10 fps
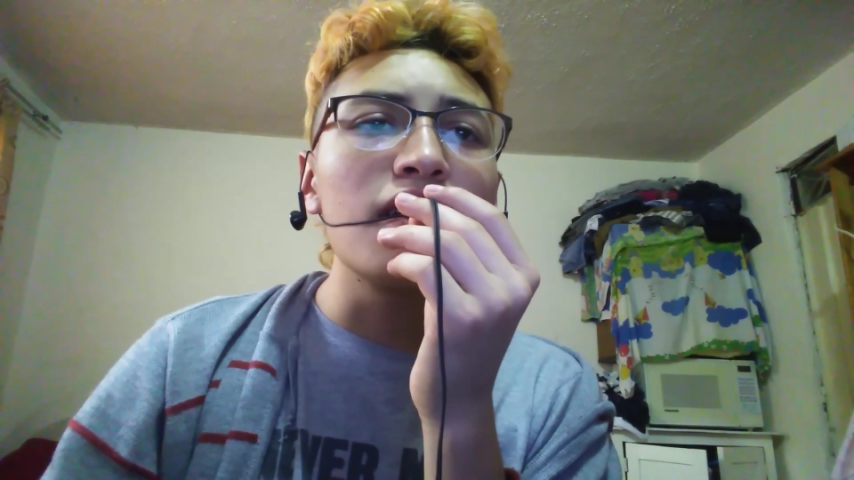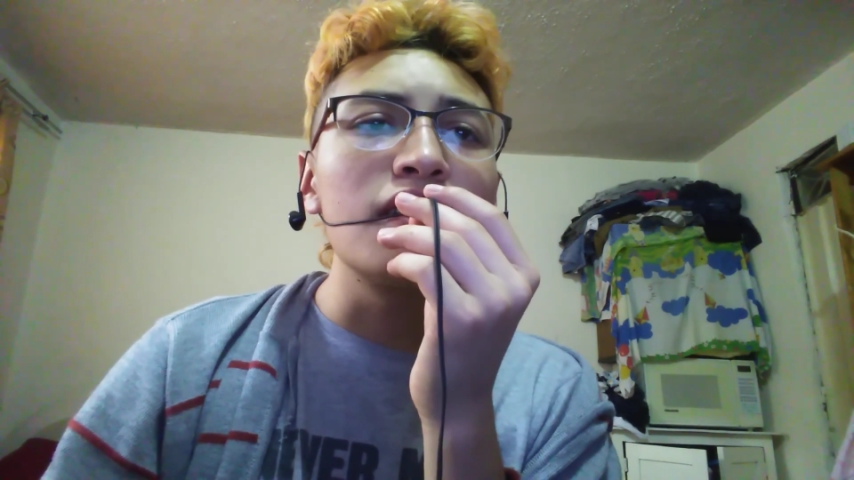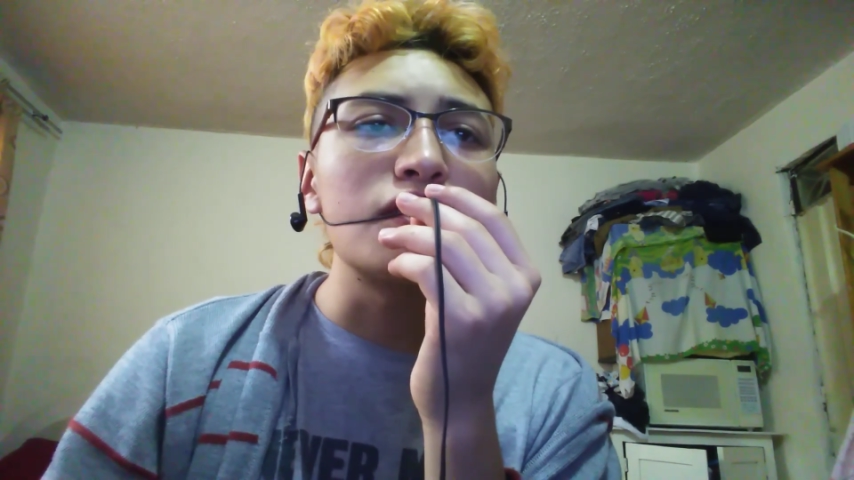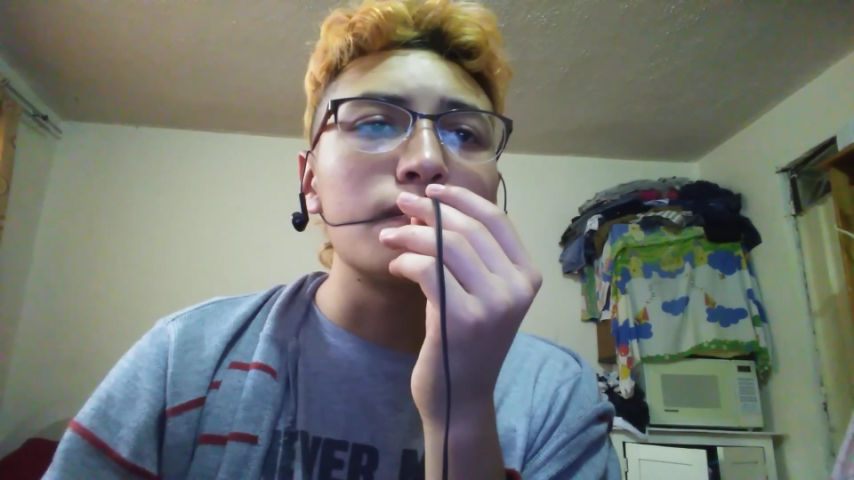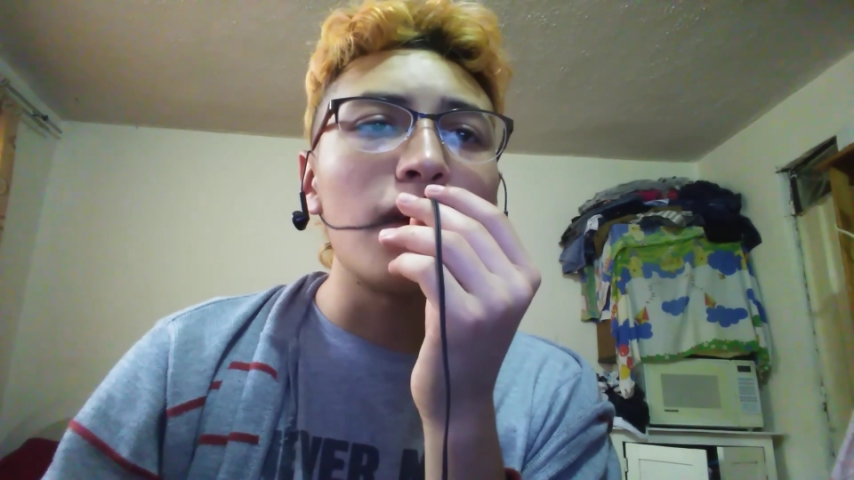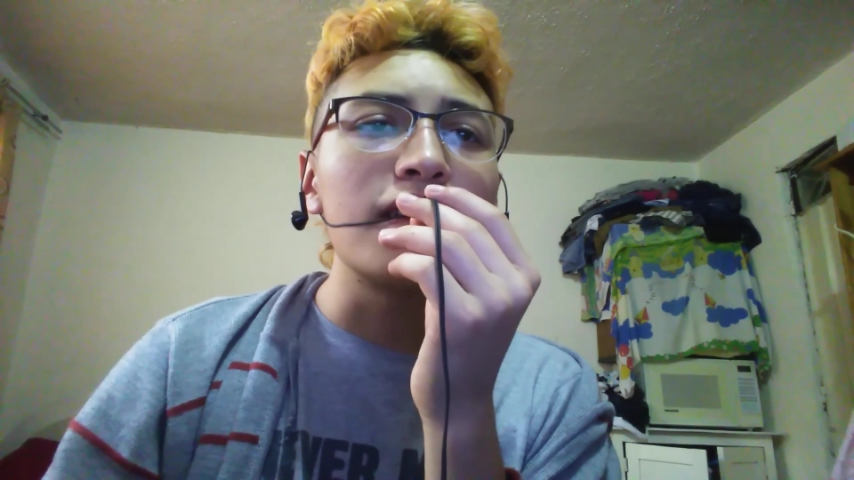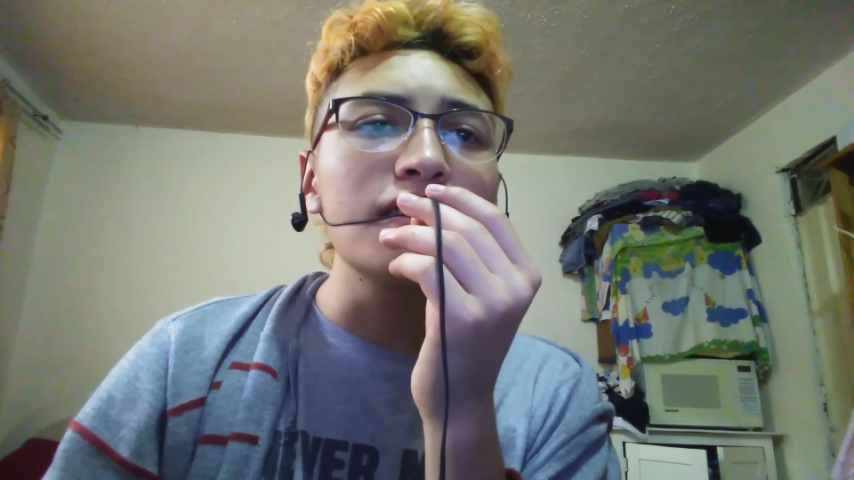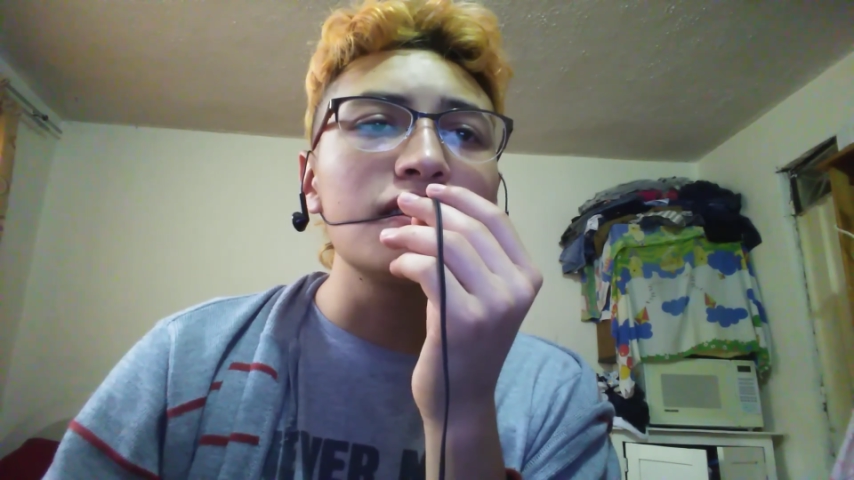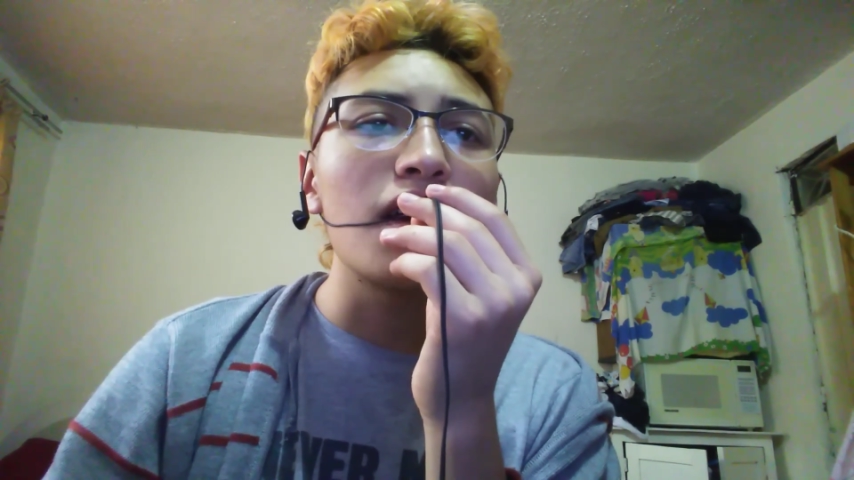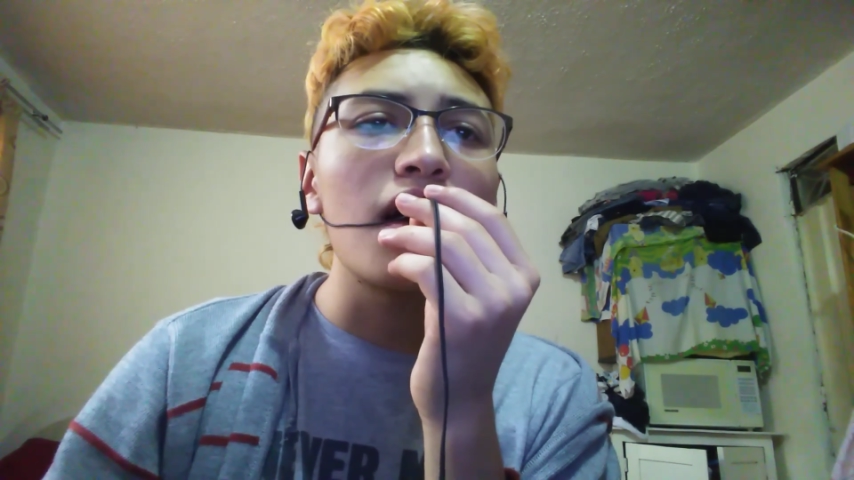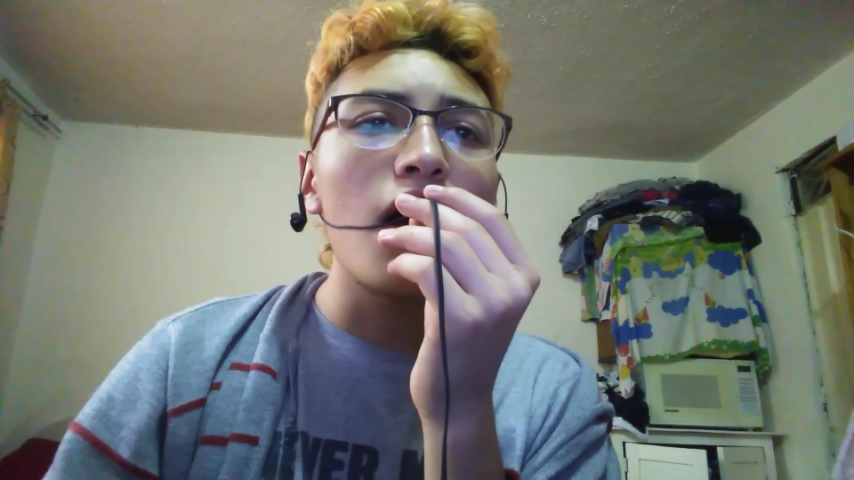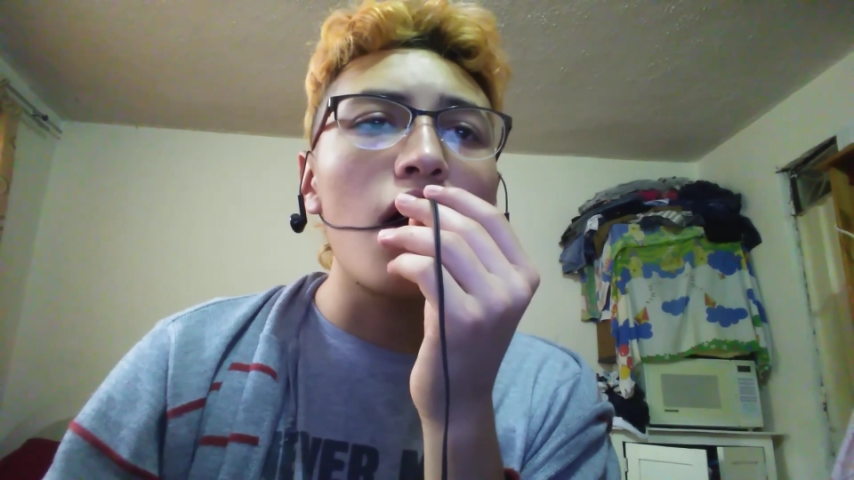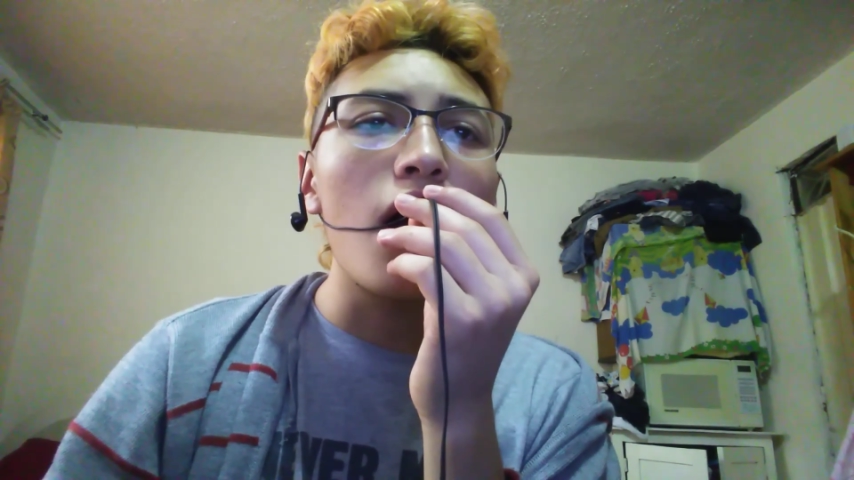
about the tips